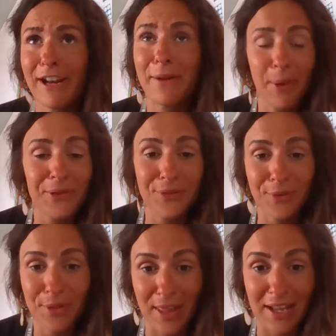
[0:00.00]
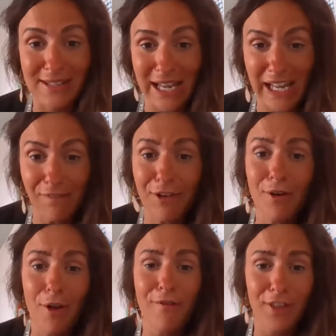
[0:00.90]
really wonderful things.
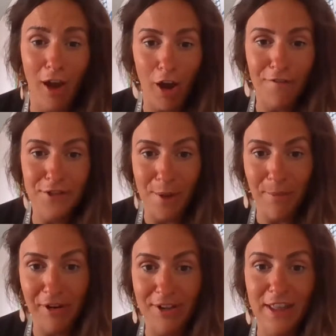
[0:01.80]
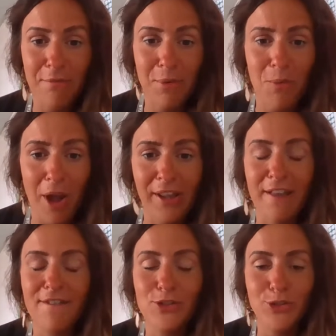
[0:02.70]
Even over the half term period, they've been
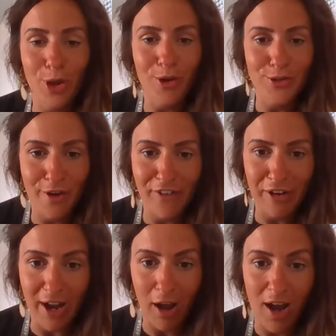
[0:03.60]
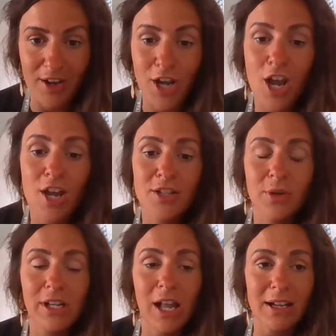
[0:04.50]
working so, so very hard.
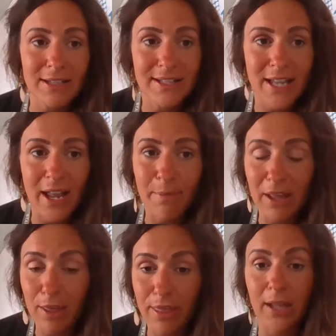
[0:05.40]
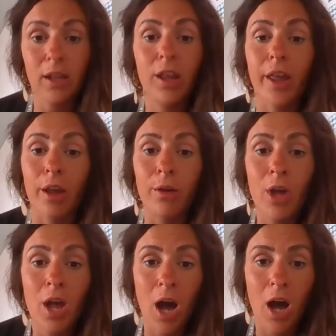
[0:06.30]
So I'd like to say a big thank you
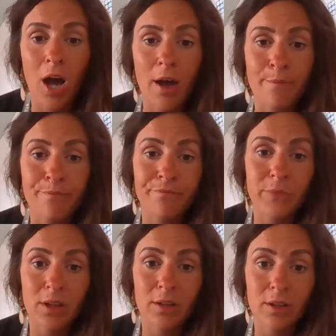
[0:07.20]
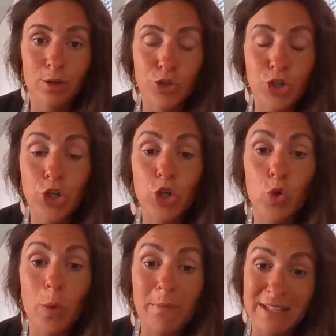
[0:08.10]
um,
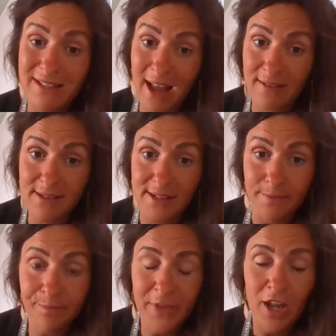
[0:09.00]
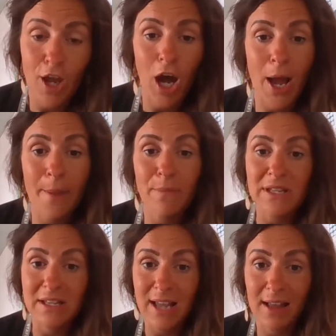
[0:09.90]
to Mrs. Hanson. Uh,
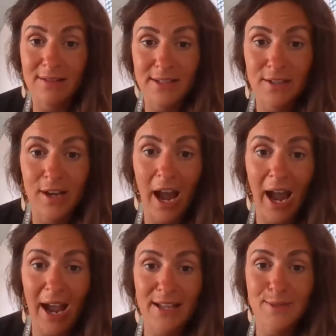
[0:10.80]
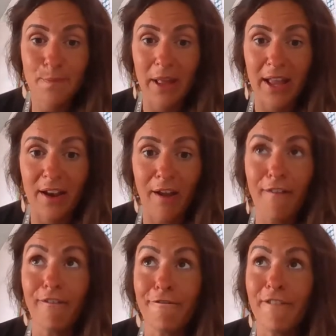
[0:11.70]
Mrs. Hanson has been
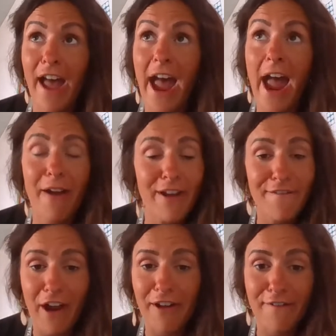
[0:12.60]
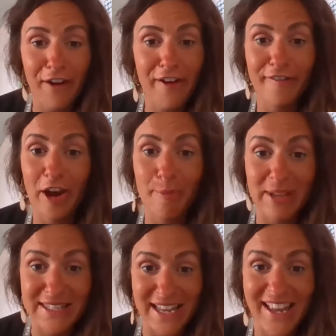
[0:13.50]
very, very, very, very
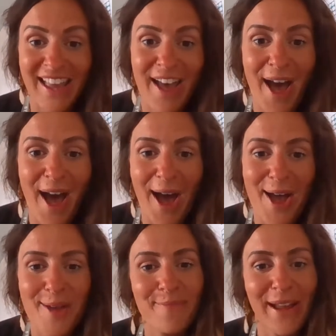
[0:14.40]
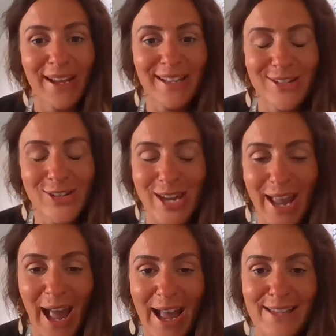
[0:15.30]
busy. Um,
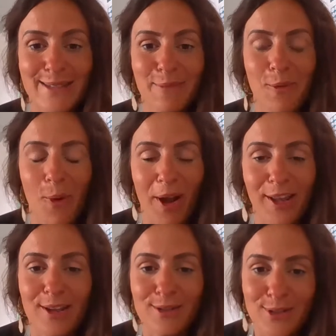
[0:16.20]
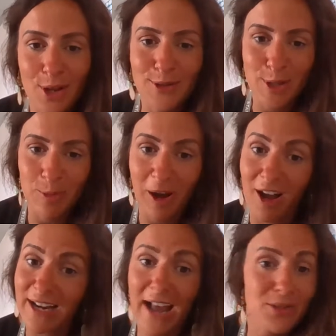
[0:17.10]
she has been working so super
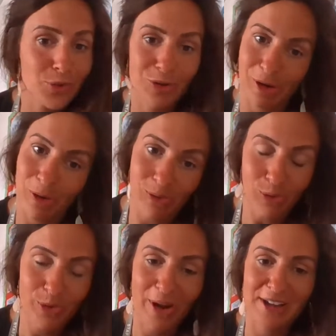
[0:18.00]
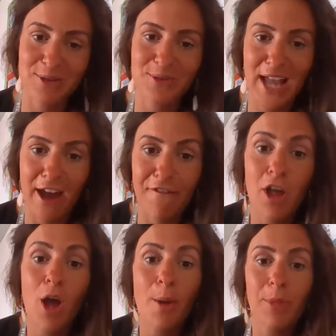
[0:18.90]
hard, as we all adults have.
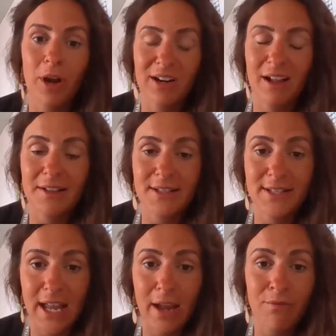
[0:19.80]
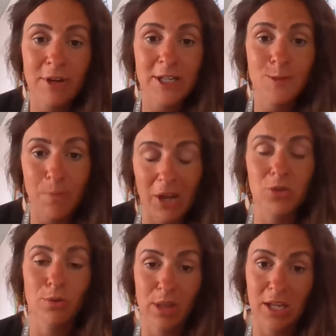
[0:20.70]
But I'd like to say a really
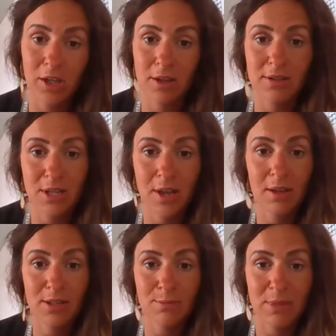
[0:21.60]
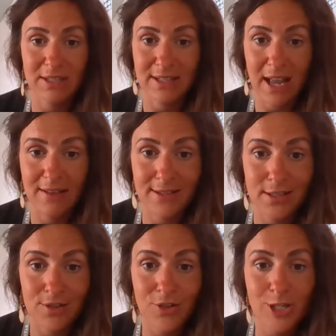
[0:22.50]
special thank you to, to Mrs.
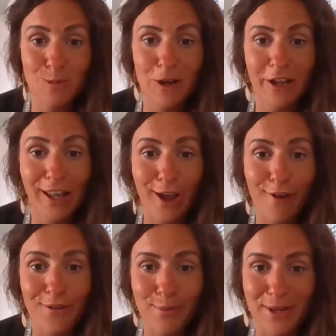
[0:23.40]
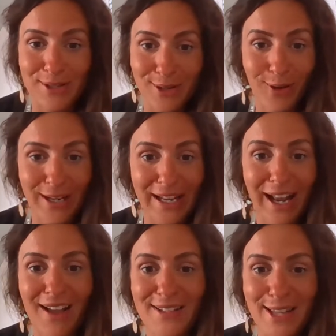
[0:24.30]
Hanson. She's been looking after Beech and Holly
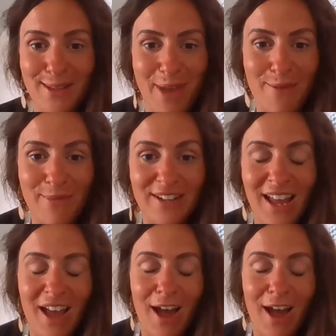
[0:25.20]
class at the moment,